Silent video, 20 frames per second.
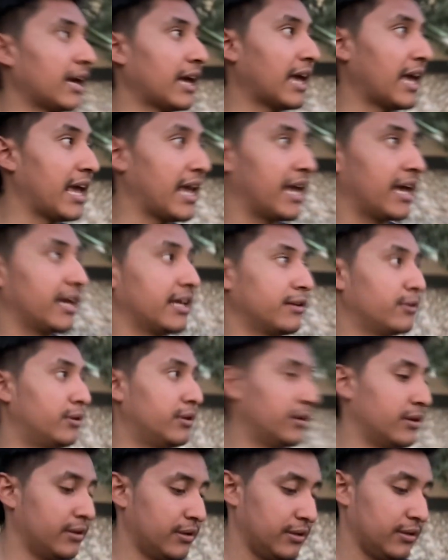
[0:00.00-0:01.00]
And
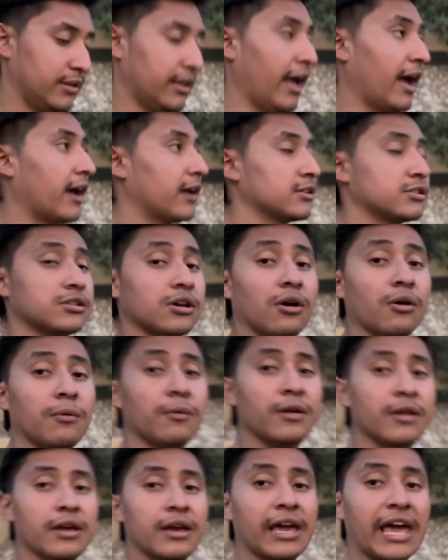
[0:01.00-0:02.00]
yeah, so
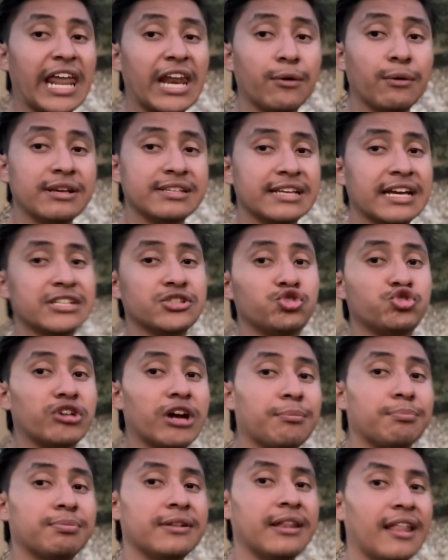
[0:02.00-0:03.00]
anyways, guys,
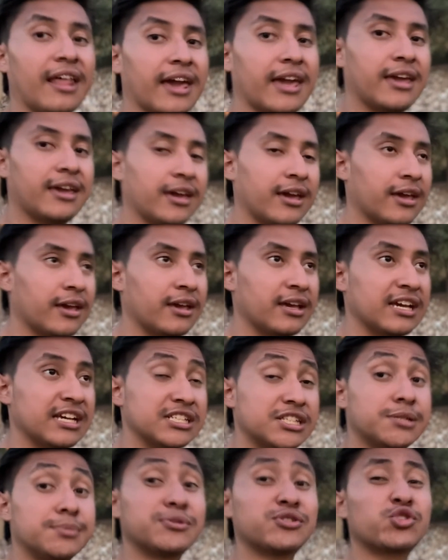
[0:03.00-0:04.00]
drop a like,
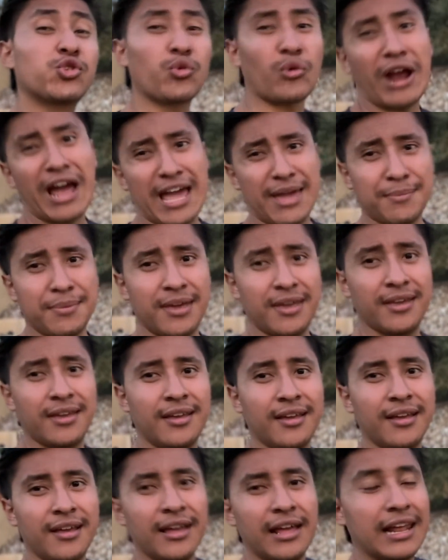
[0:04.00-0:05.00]
subscribe,
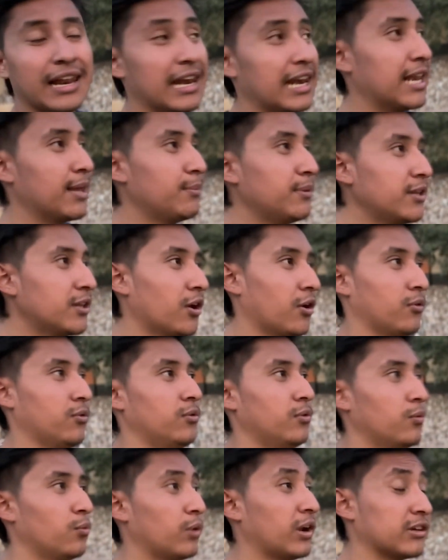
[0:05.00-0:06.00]
let me know
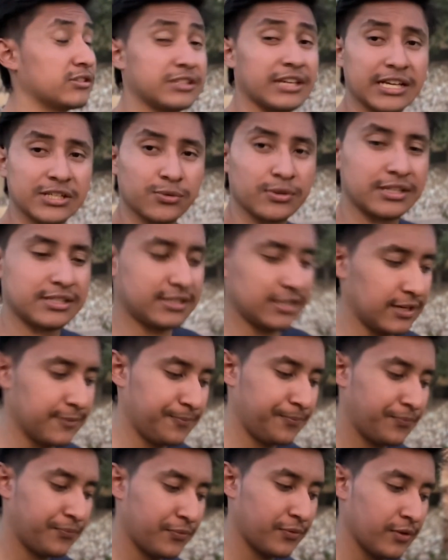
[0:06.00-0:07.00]
what else you guys want to see,
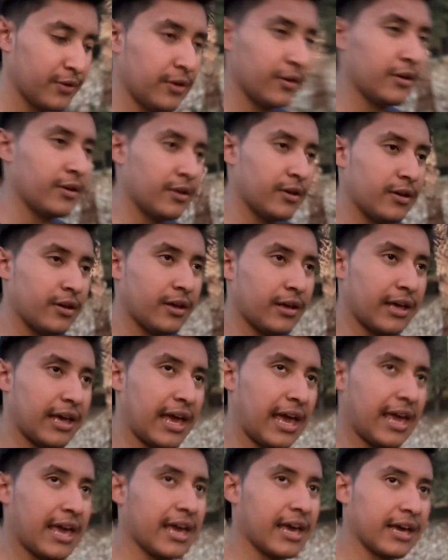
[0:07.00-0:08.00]

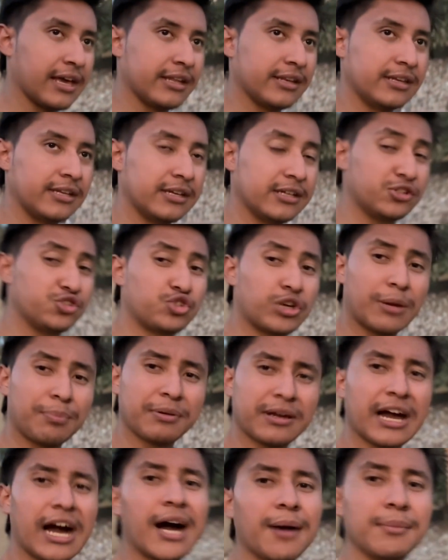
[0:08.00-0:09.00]
and drop a
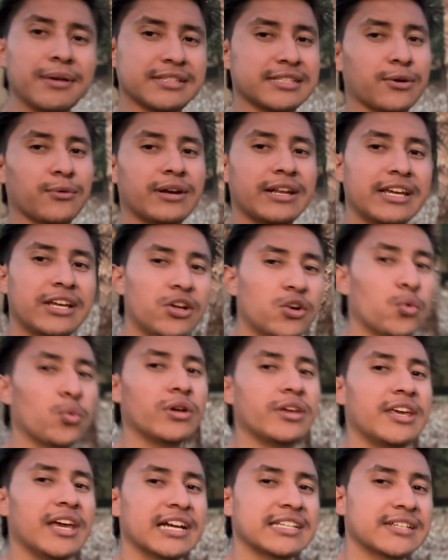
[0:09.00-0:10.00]
comment. I want to hear what
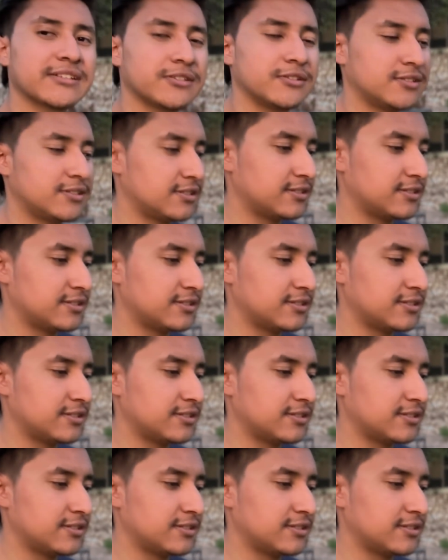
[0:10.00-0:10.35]
you guys have to,